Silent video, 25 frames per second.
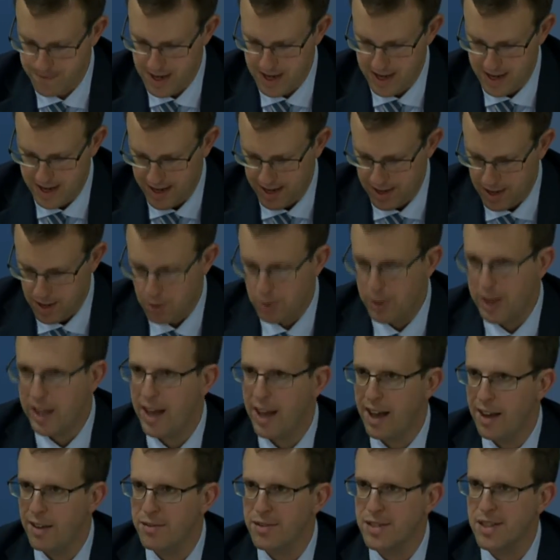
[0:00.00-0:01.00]
And I know we
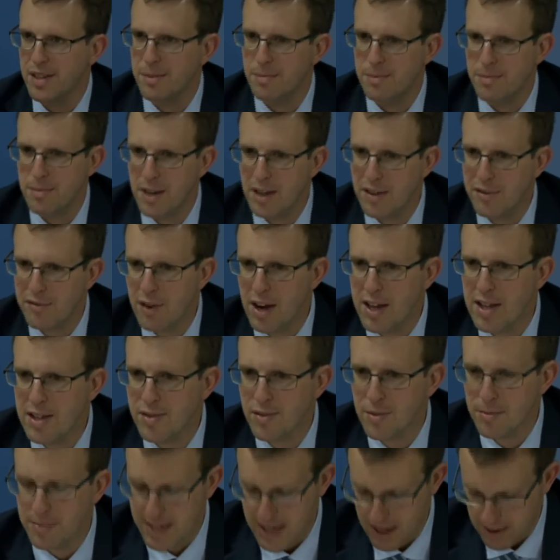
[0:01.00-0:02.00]
have some uh, friends
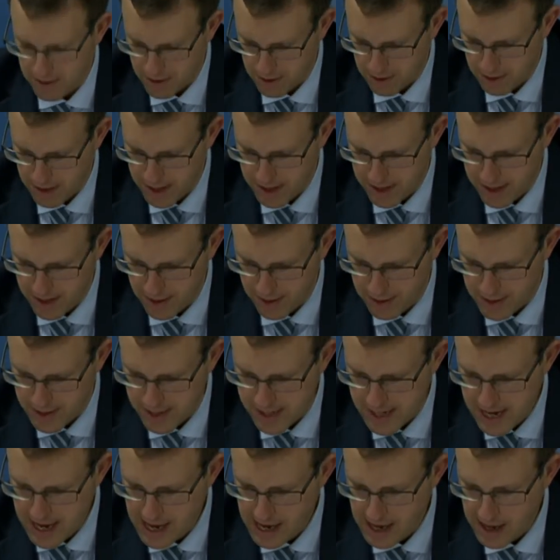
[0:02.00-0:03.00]
from South Korea here
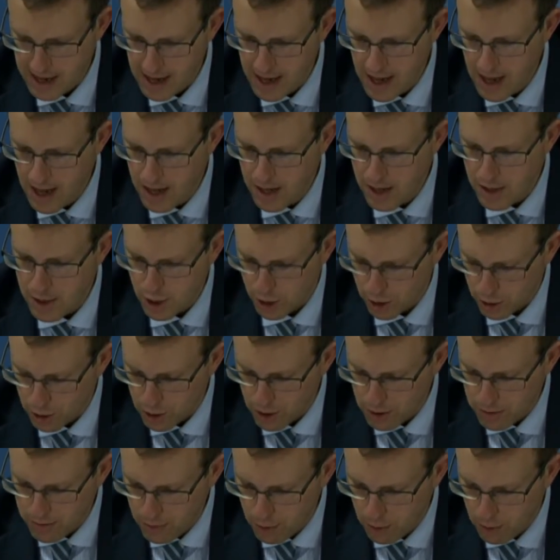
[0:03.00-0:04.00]
today to
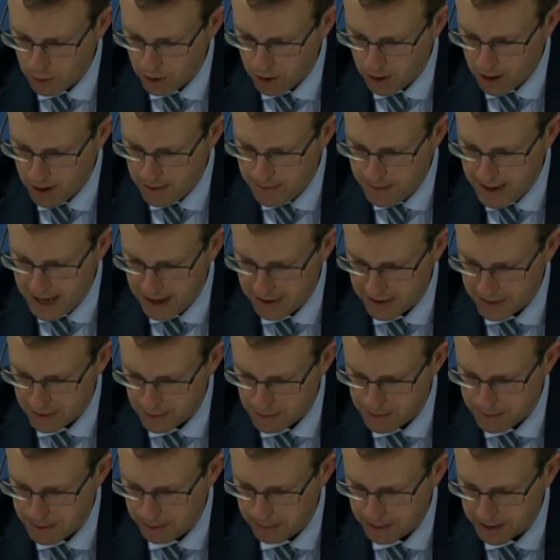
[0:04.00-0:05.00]
learn more about the
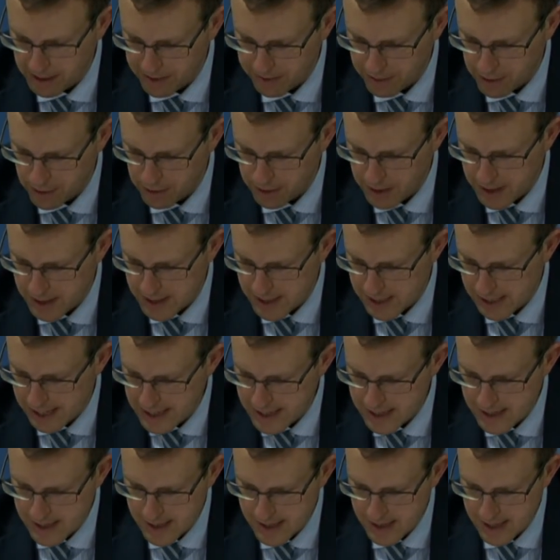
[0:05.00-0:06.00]
Republic of Korea's
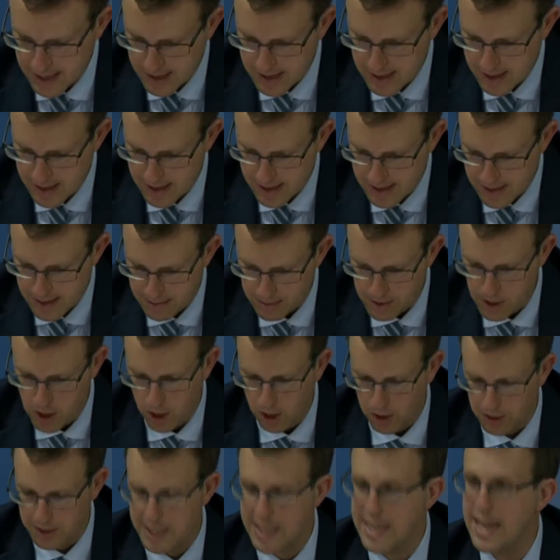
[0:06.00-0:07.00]
licensing system
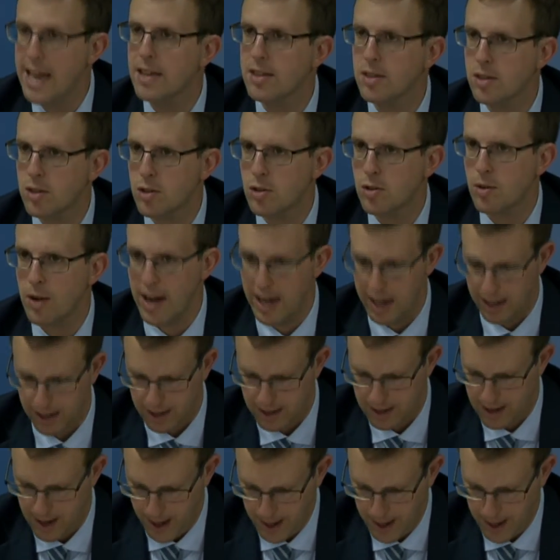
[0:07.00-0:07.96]
called Yes Trade.